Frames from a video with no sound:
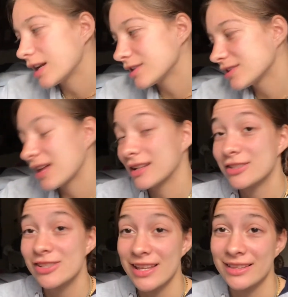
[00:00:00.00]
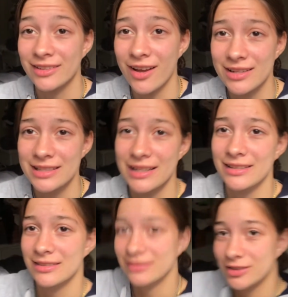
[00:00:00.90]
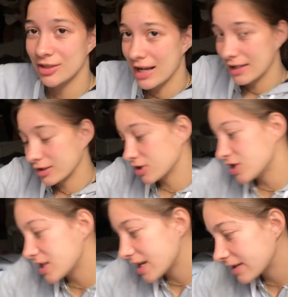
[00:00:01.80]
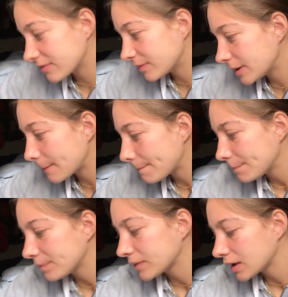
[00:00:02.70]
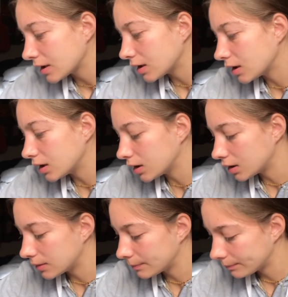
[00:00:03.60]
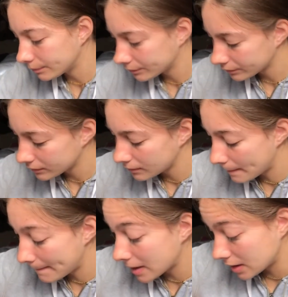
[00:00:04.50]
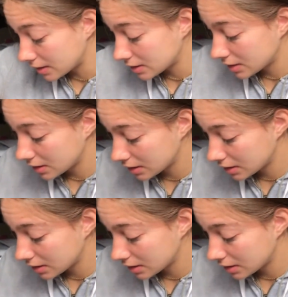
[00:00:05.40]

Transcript: I just I just like the content and the crack energy they give me. Um but